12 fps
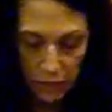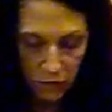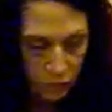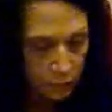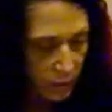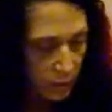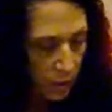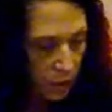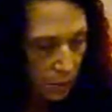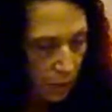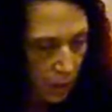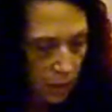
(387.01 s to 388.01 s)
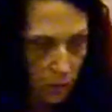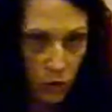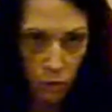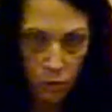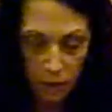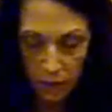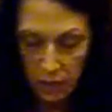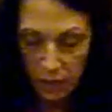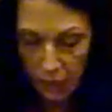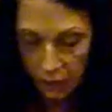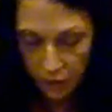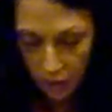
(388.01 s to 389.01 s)
being that the costume doesn't have
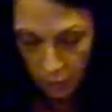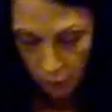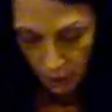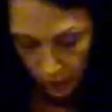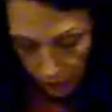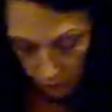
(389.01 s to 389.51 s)
any pockets,